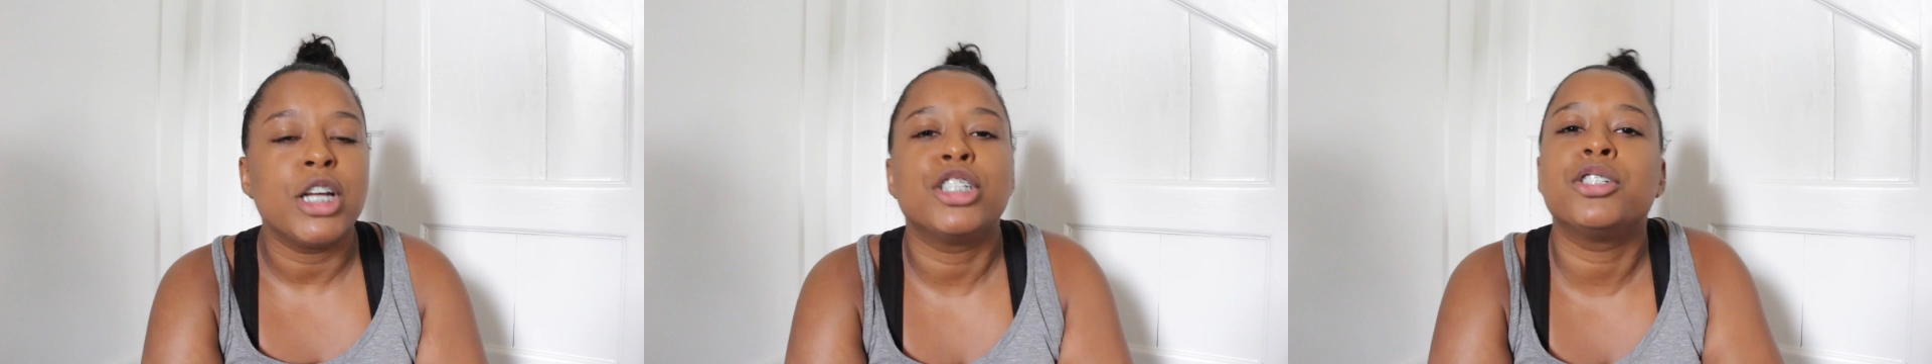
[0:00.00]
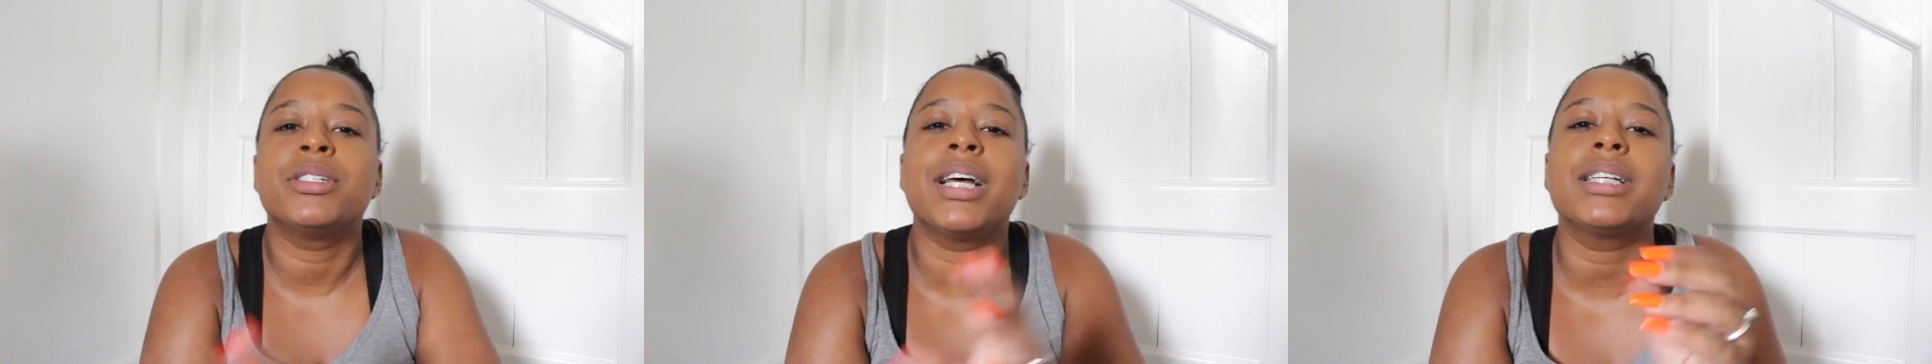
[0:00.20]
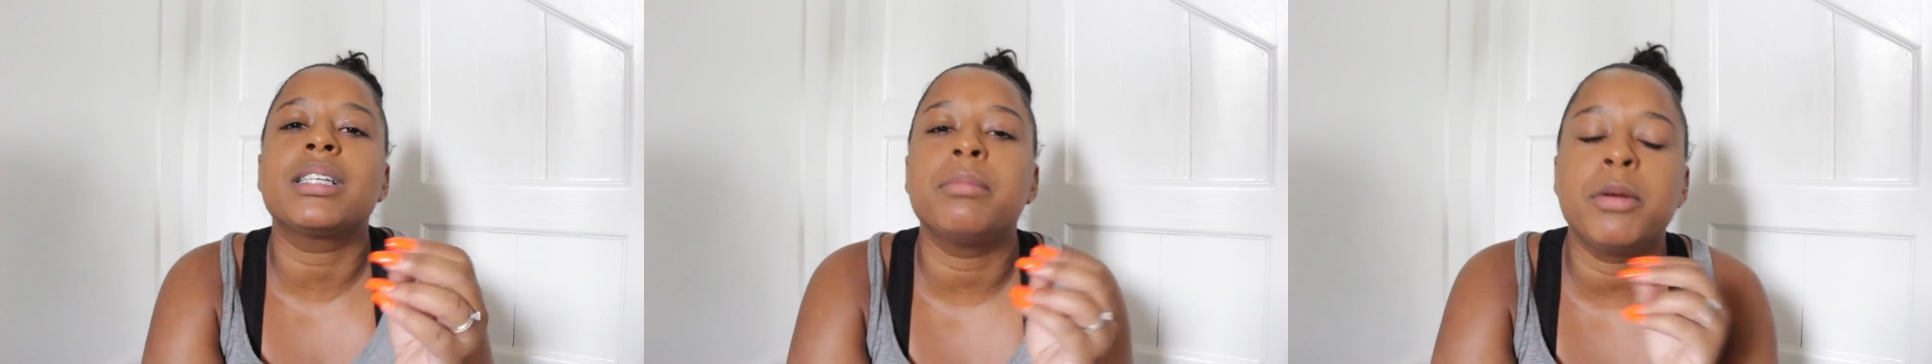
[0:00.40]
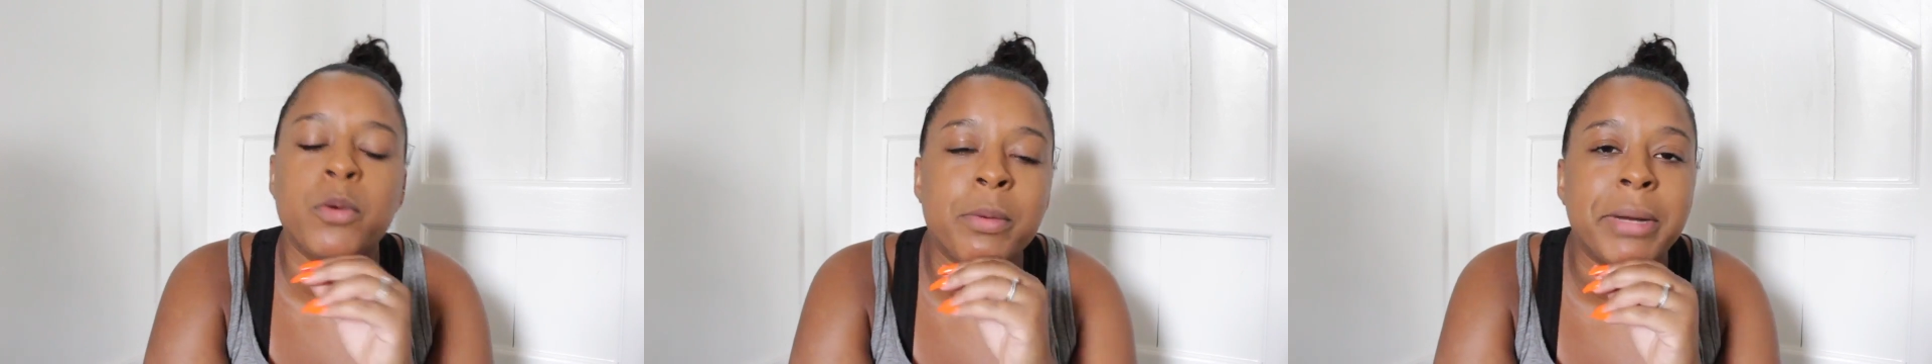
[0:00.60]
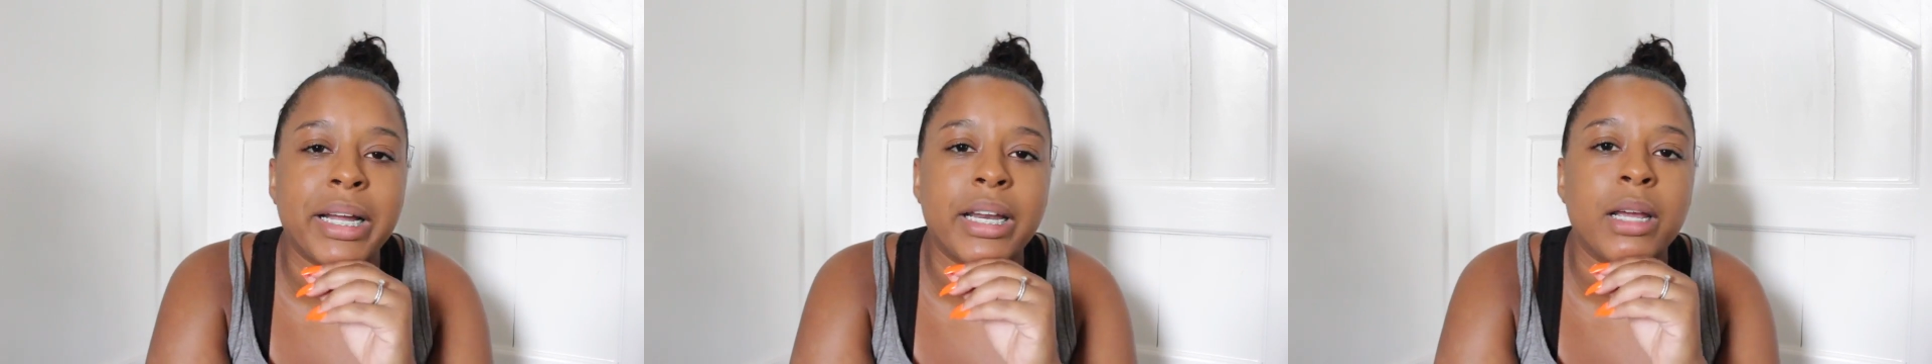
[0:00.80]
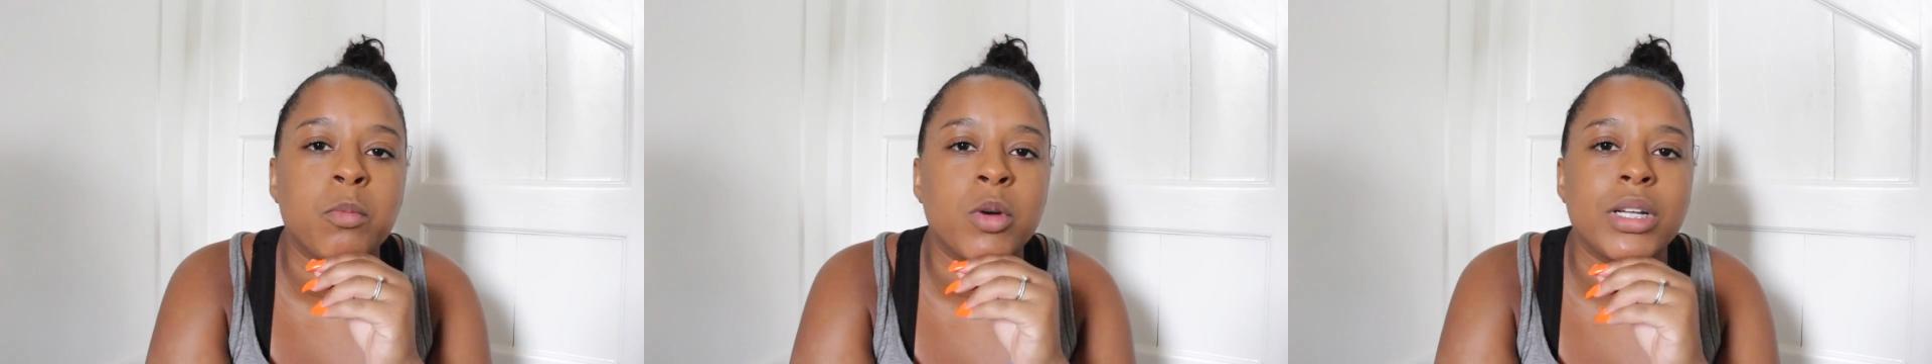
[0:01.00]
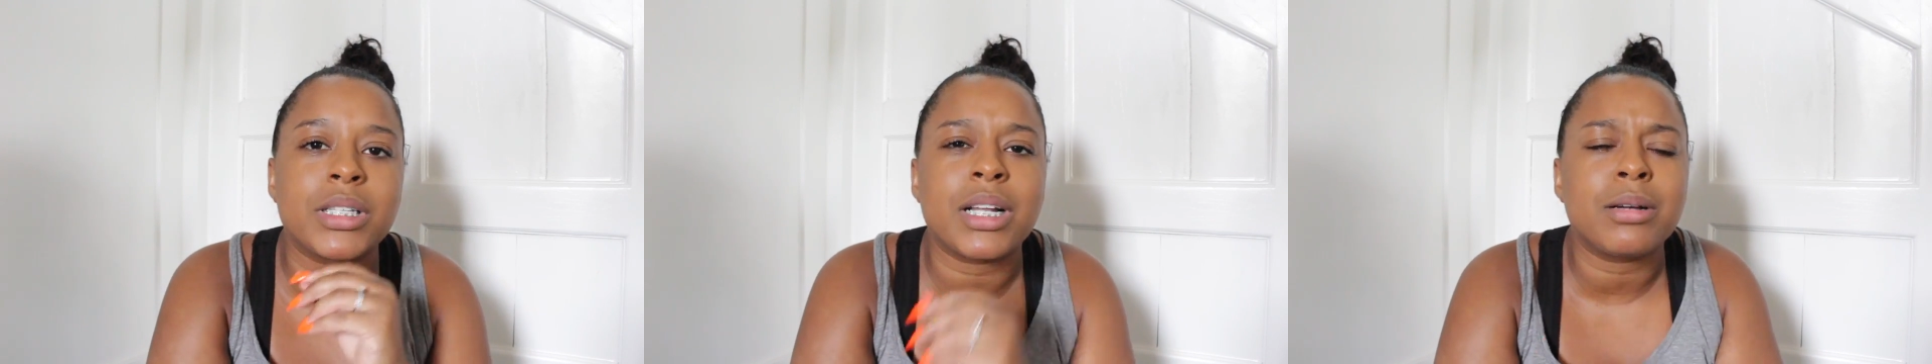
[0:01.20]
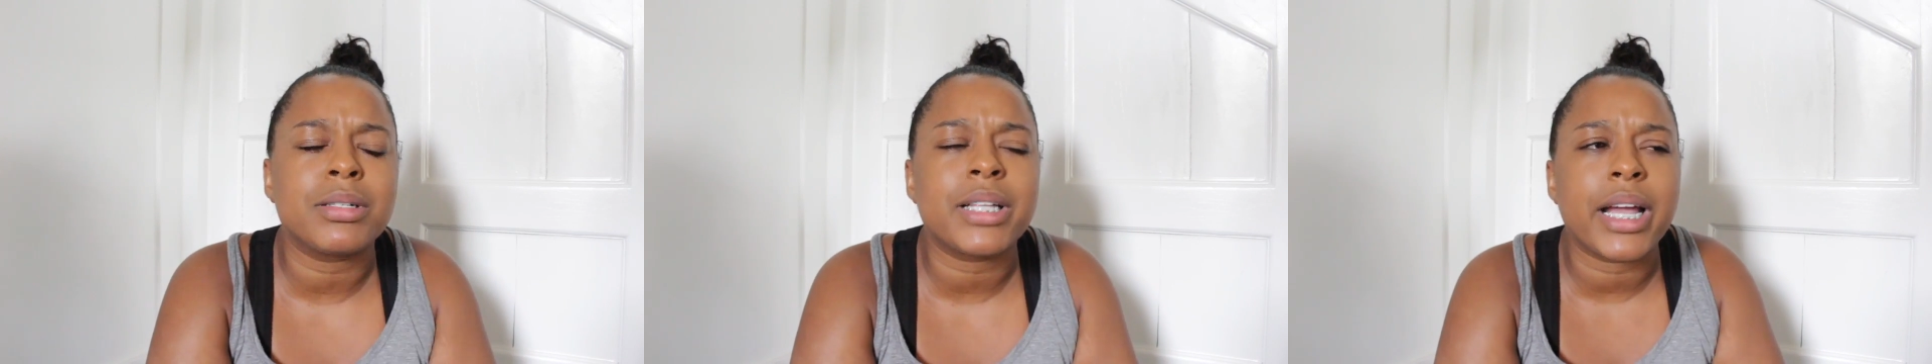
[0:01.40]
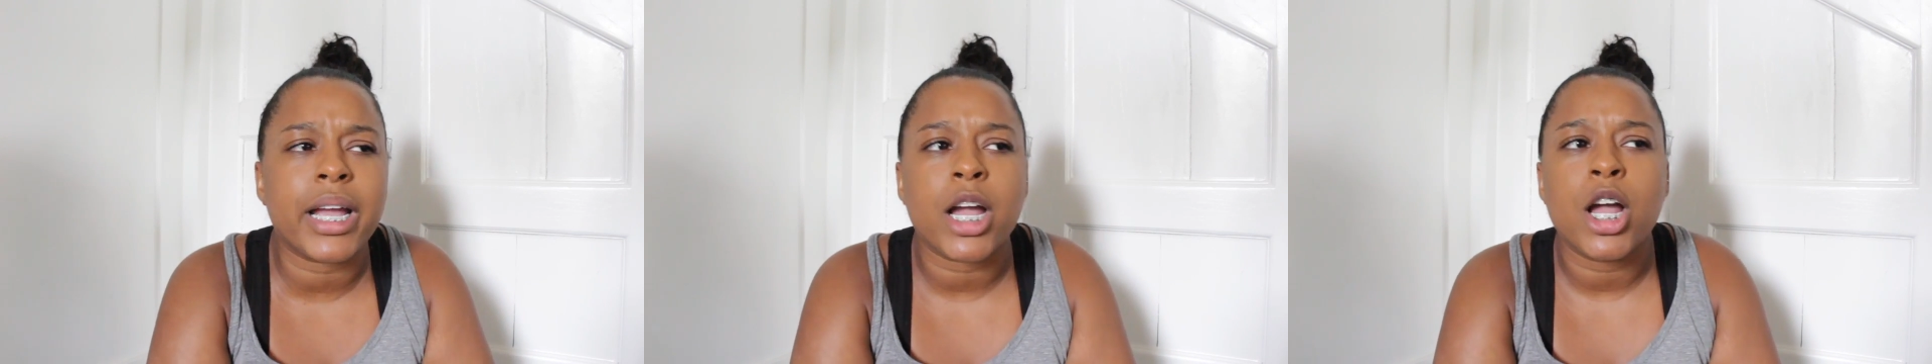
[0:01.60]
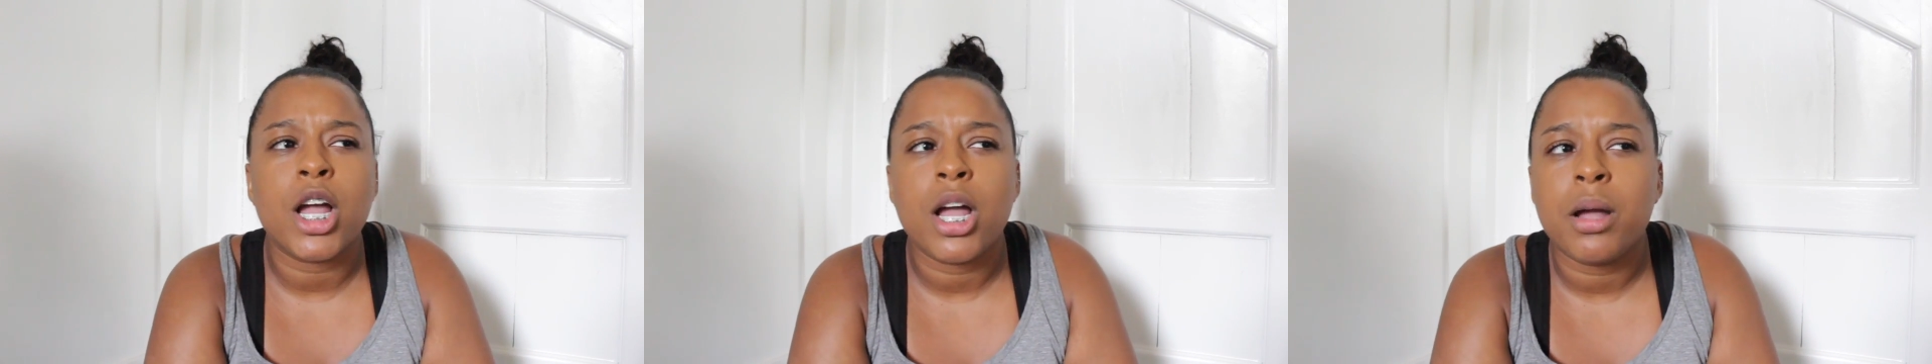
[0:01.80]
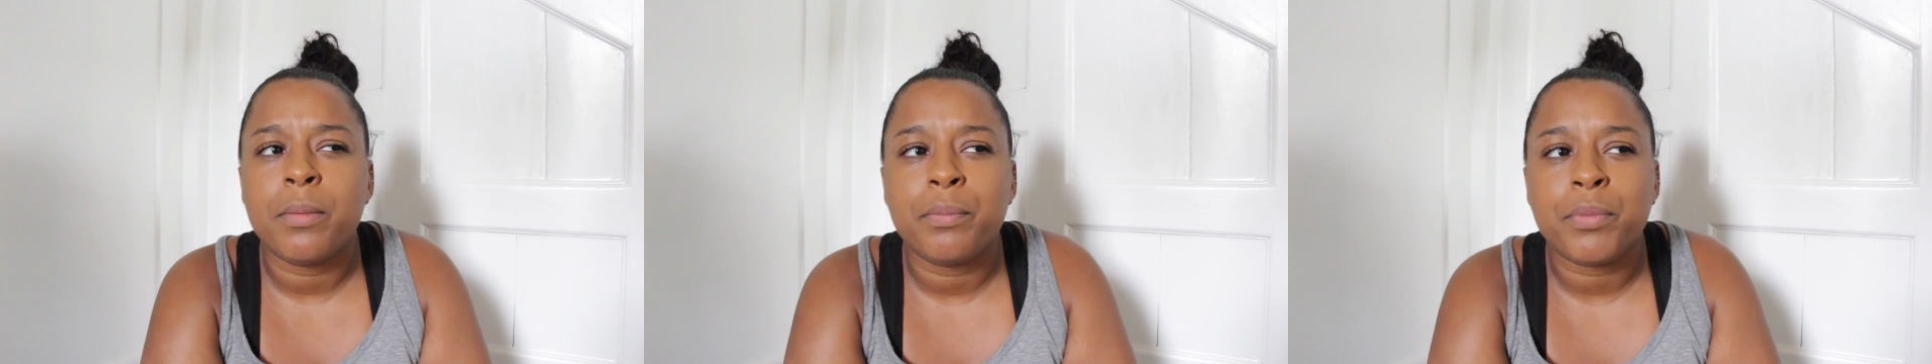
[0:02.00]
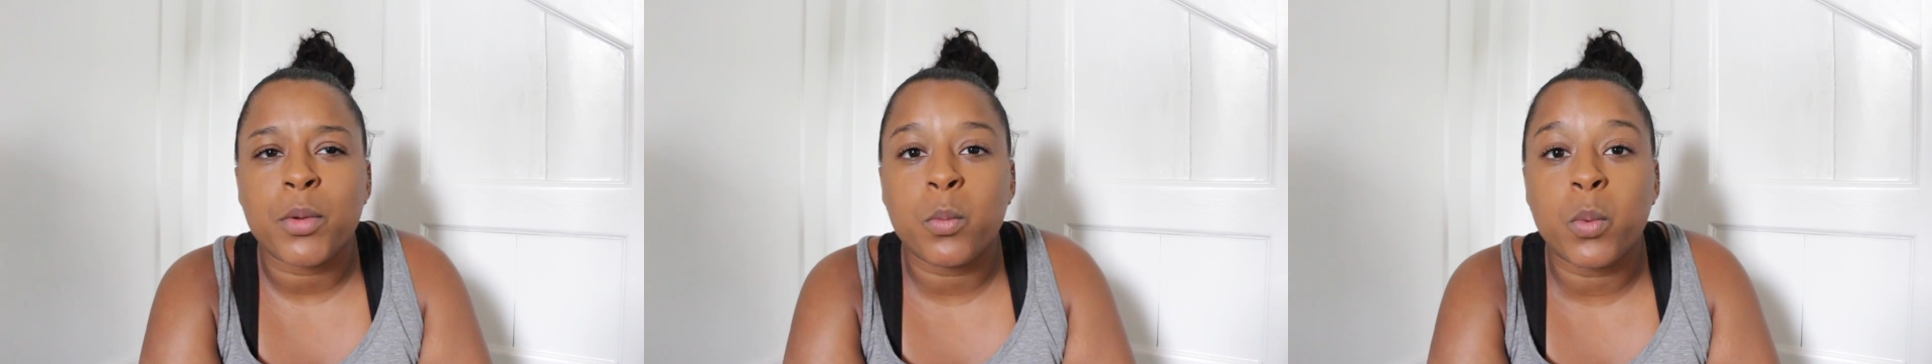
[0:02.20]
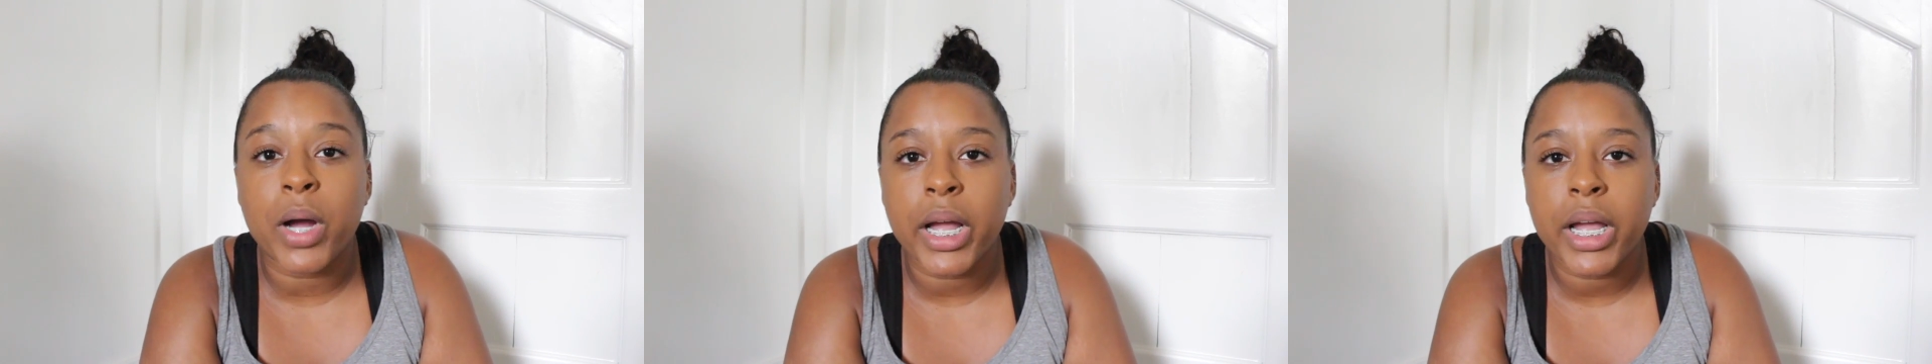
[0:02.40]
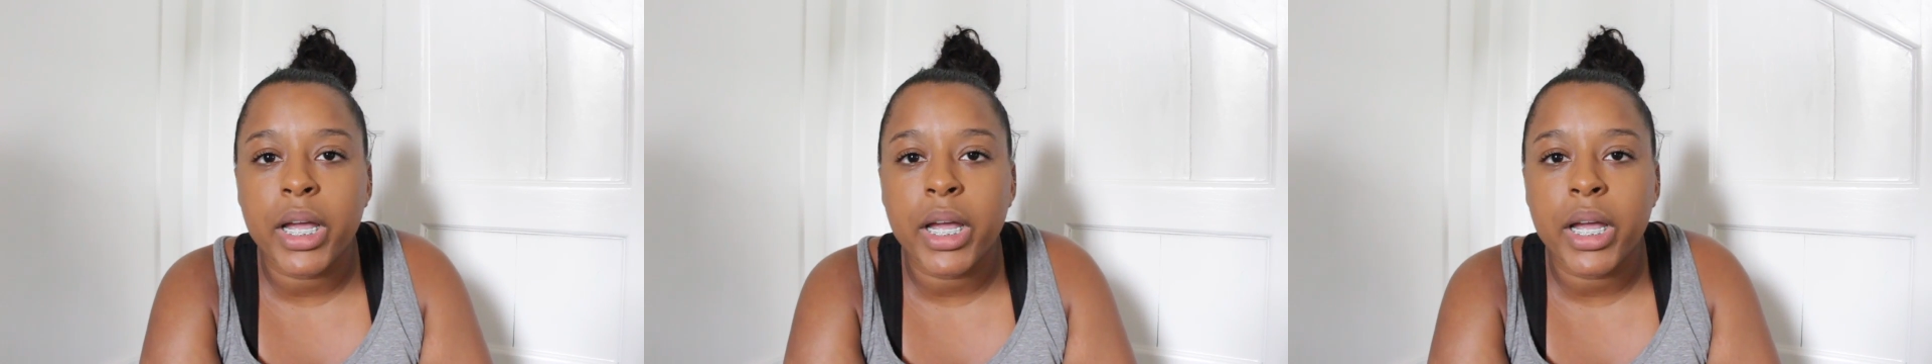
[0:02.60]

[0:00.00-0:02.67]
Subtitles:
She was asking me what my name was. And I was like, what?